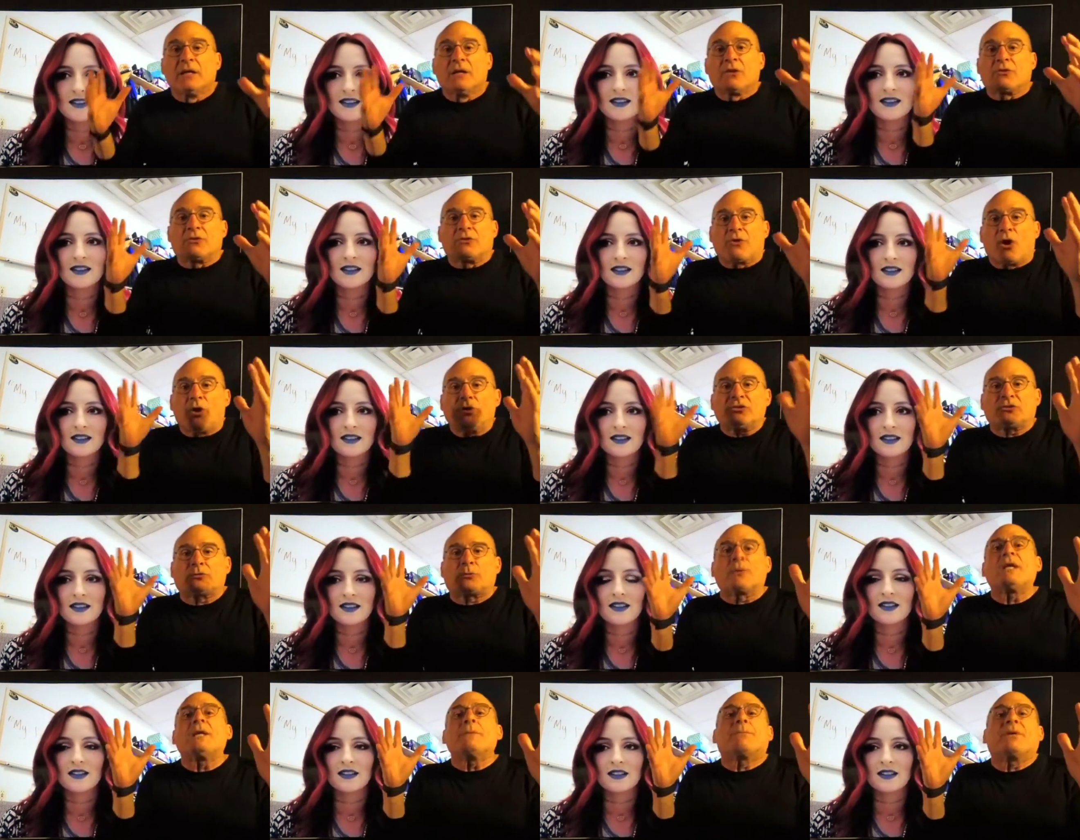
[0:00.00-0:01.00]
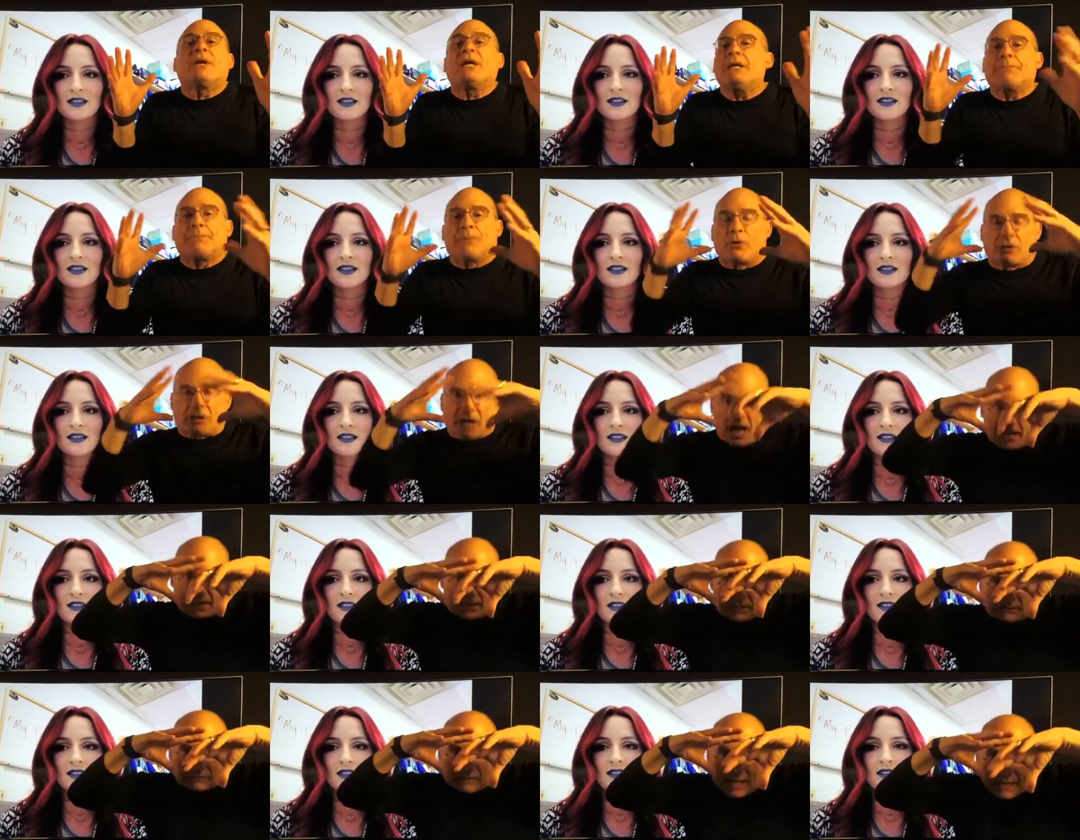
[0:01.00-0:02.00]
Speaker 1: Those three people
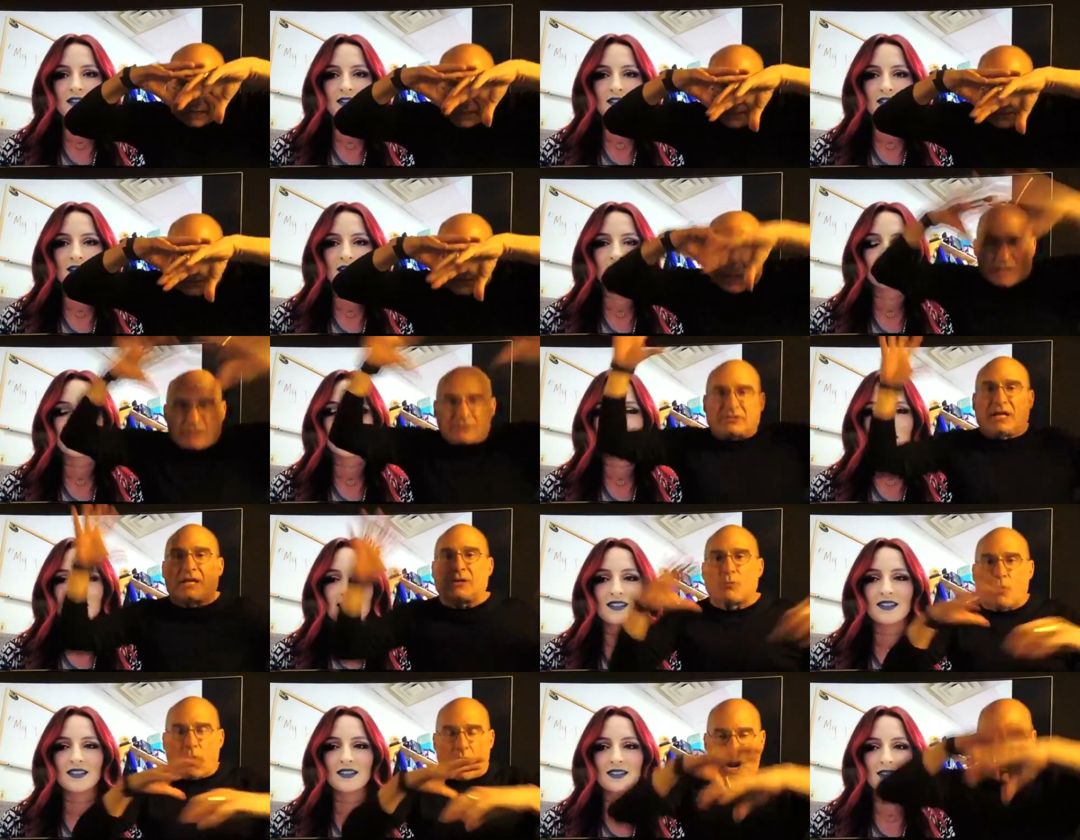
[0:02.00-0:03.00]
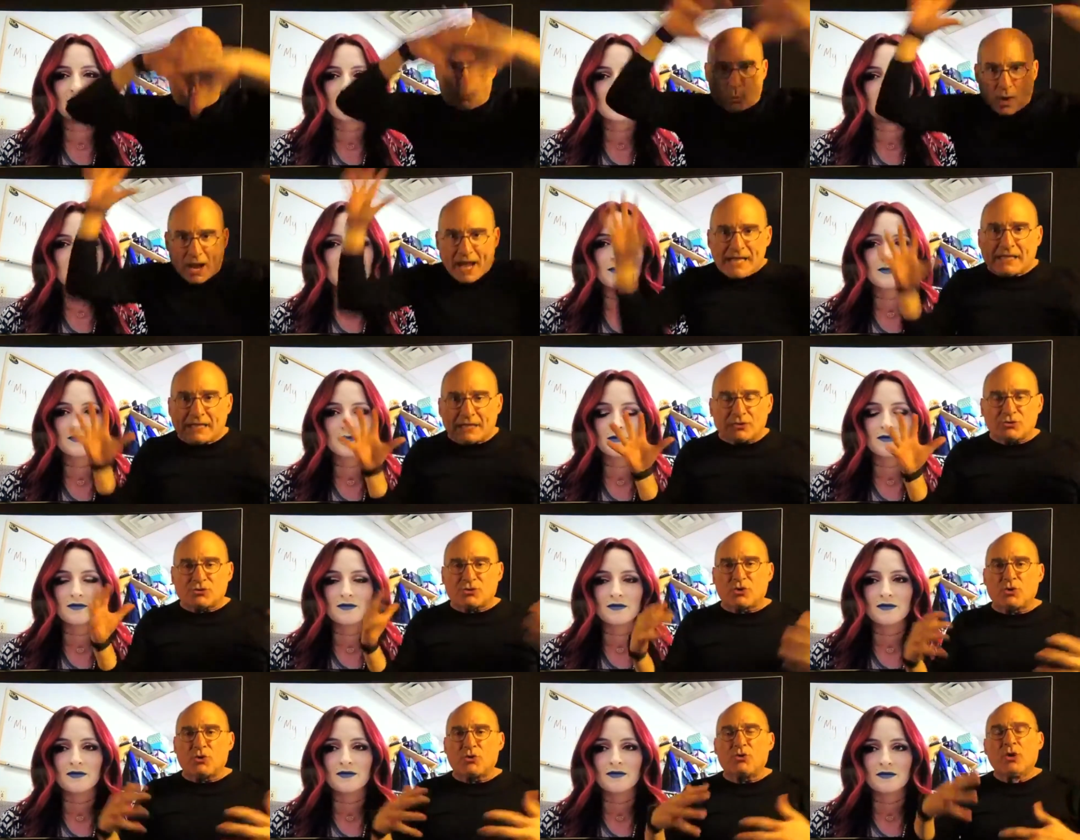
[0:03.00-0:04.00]
kind of like, it sounds like, awakened
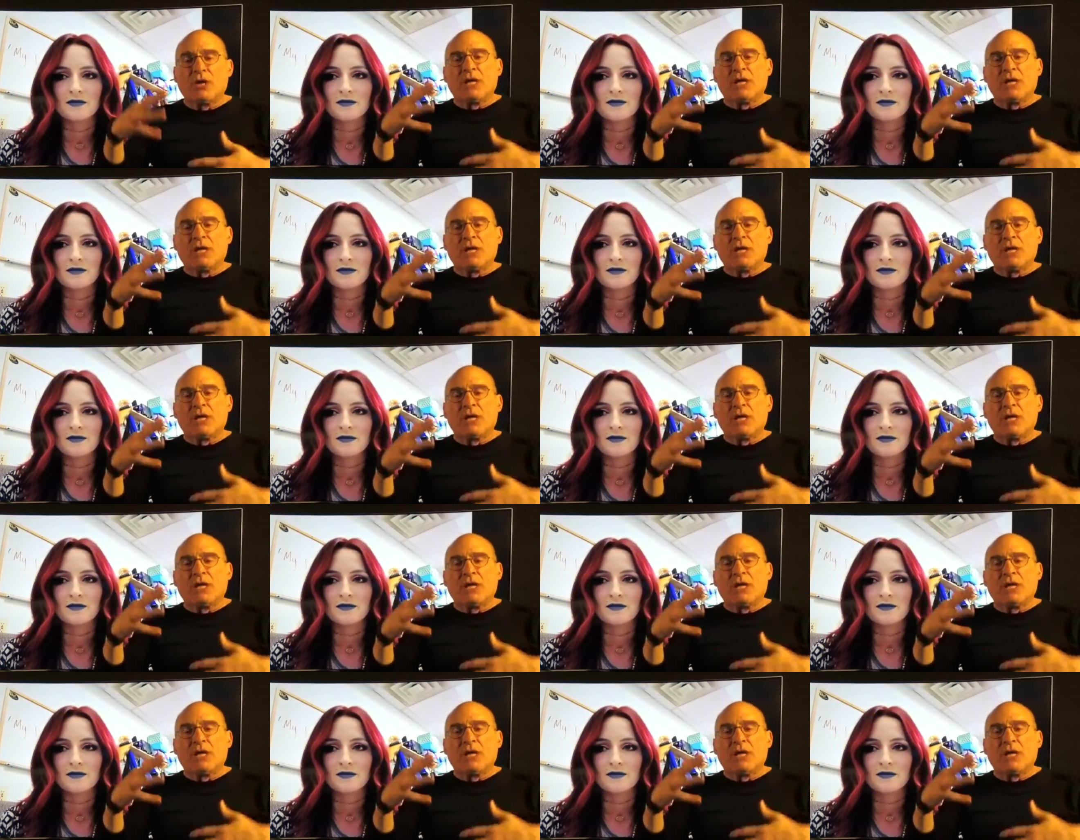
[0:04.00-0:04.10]
you,